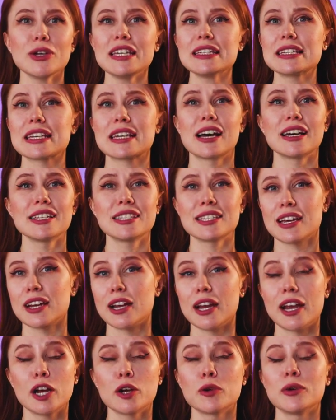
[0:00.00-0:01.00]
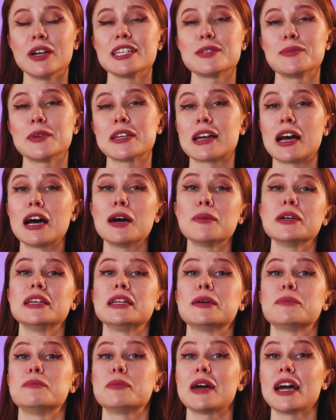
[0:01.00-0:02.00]
is a Qatar Airways
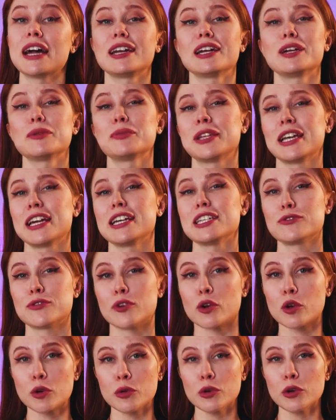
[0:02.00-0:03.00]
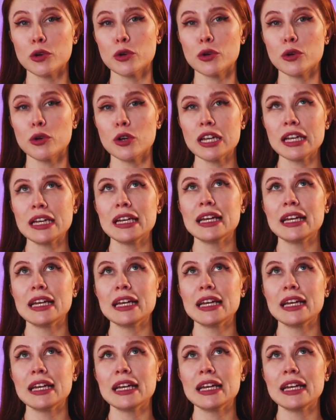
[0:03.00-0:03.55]
becoming a better place for crew?